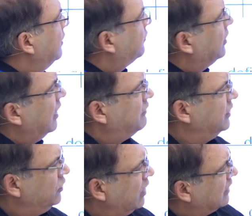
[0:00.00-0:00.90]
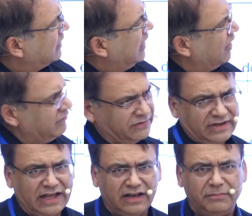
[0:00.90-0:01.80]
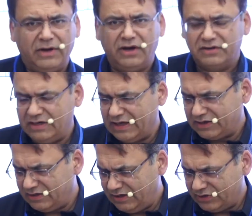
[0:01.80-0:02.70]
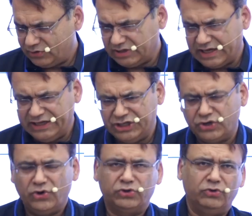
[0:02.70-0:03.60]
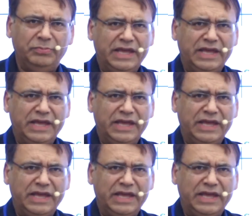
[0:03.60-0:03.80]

History of US, I always tell about, like, I don't think I need to go through.